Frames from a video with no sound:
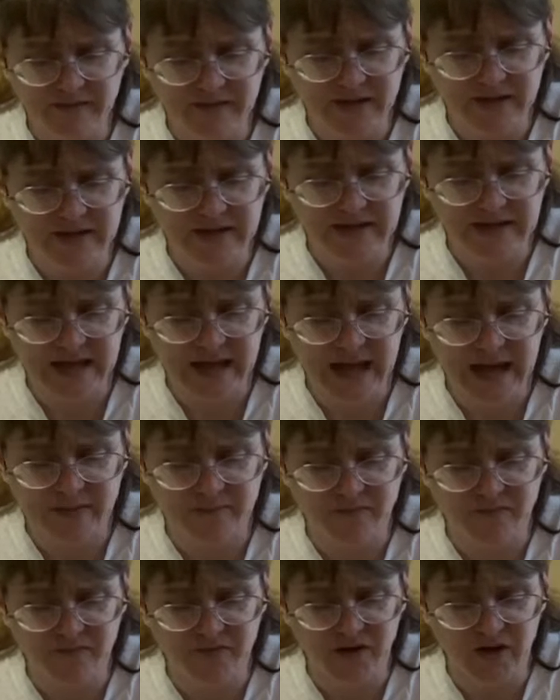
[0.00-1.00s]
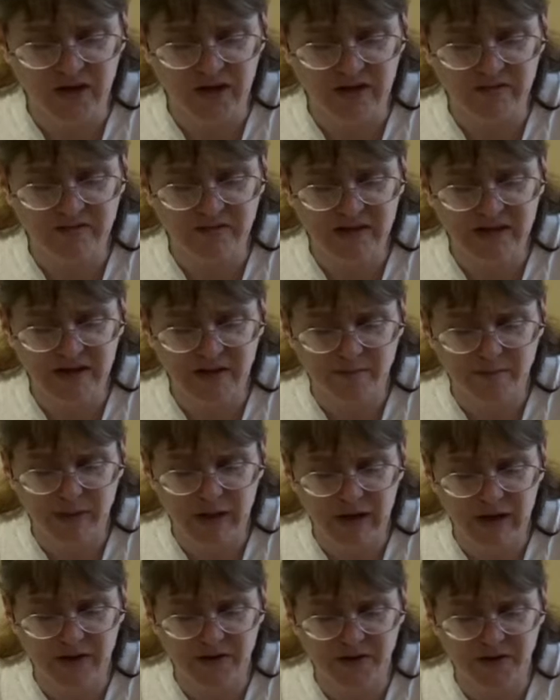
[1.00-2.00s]
filled this cap full of the
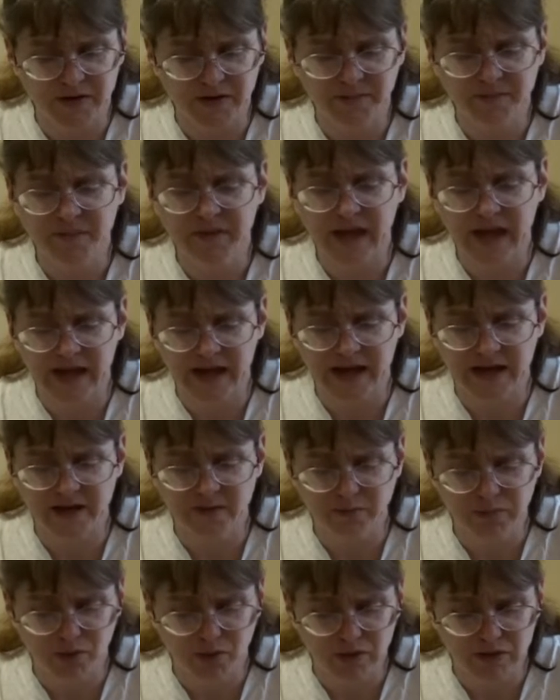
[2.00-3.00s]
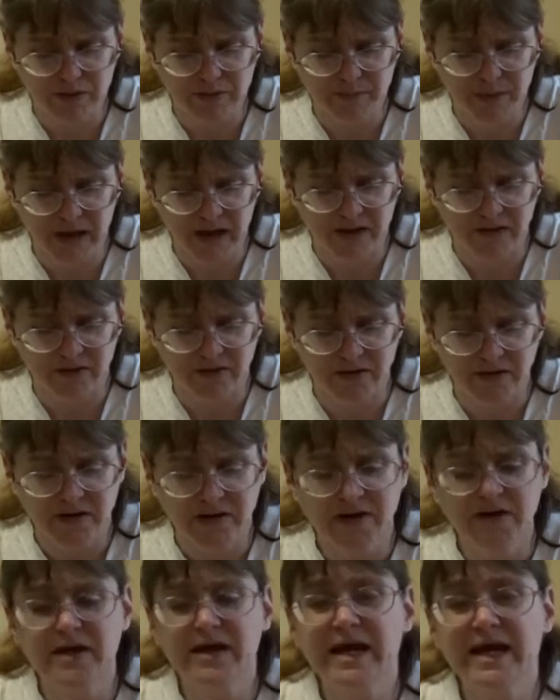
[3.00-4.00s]
gunpowder and poured the powder
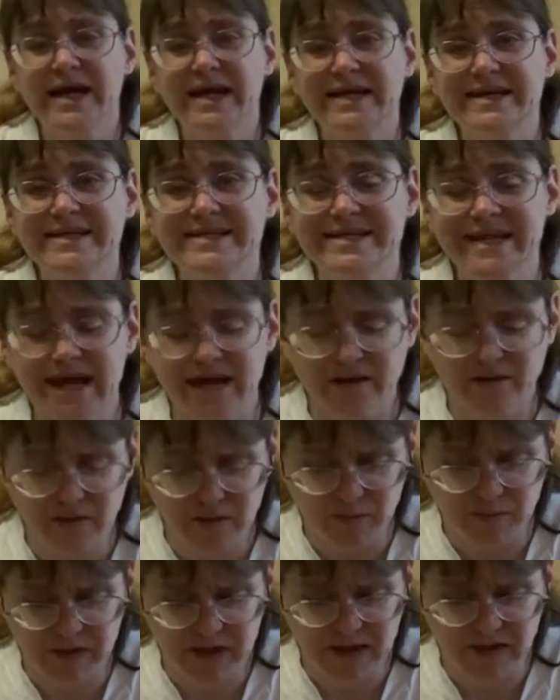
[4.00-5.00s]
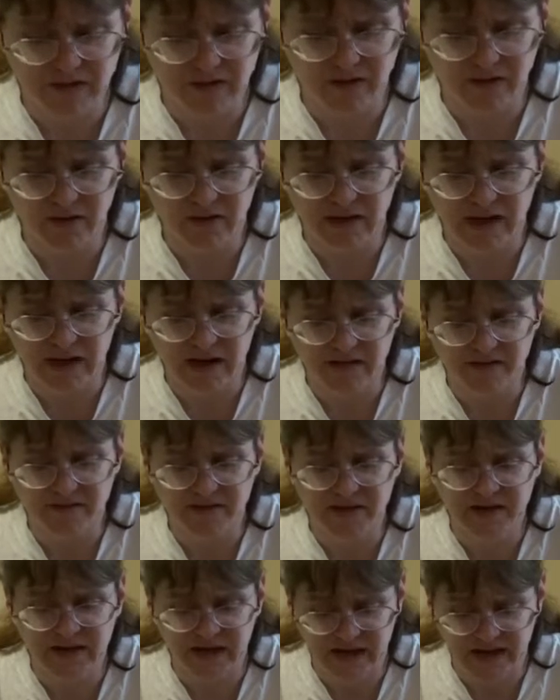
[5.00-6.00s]
down the barrel of
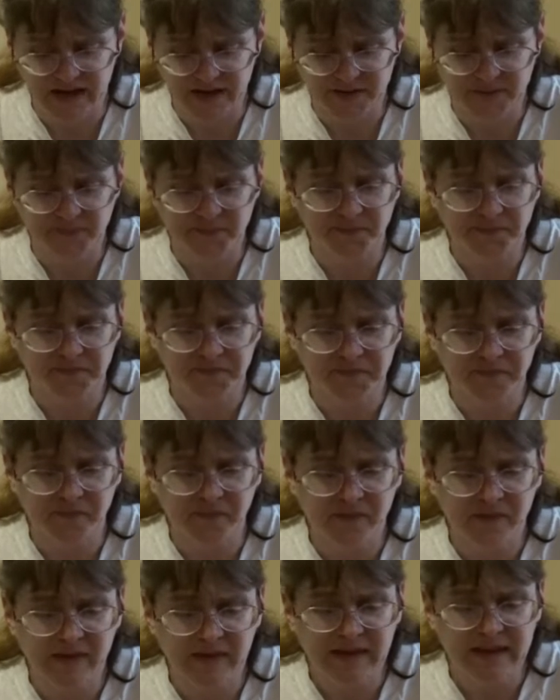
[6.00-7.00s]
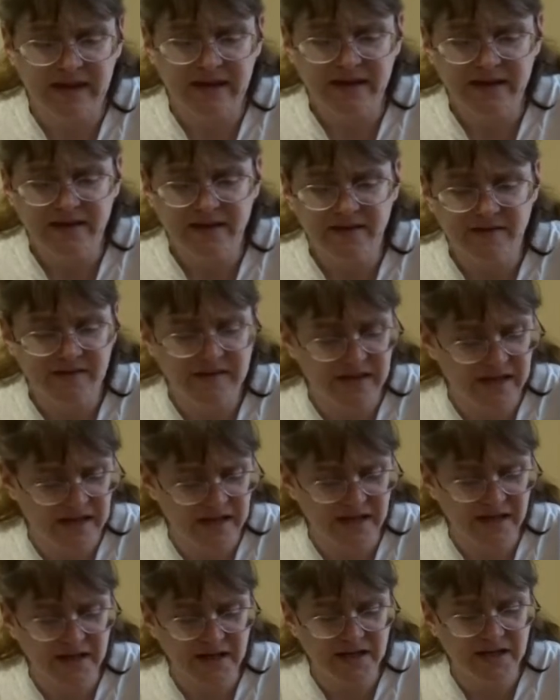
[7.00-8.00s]
the gun.
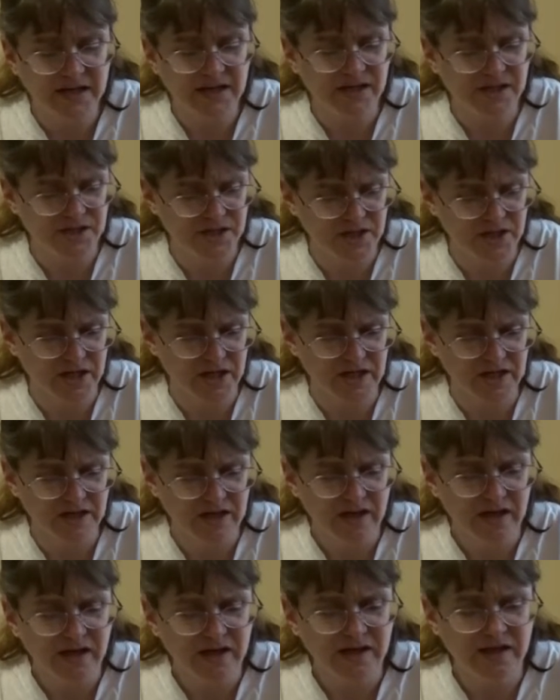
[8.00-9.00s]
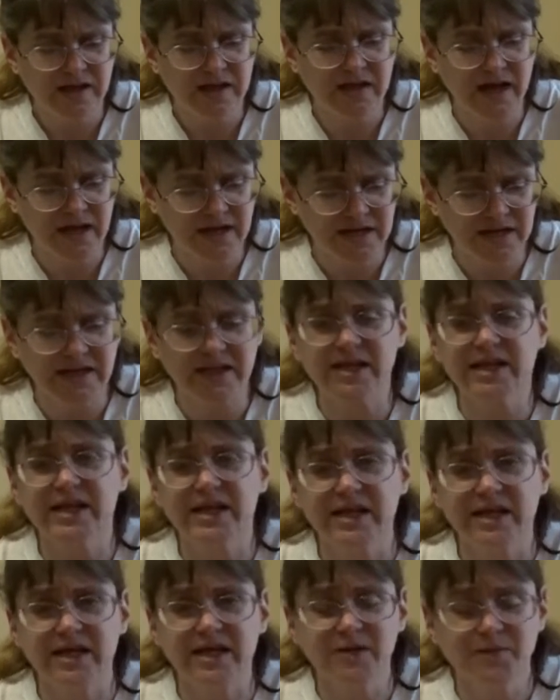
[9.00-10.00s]
Then he shook the gun a
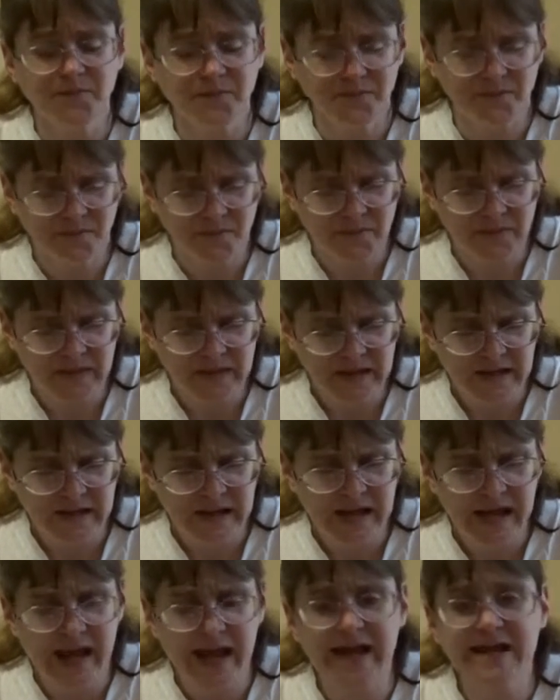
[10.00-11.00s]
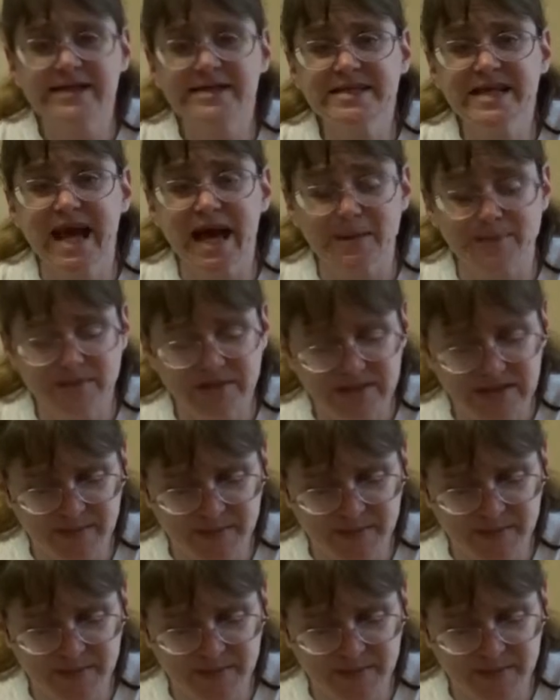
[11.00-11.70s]
little and tapped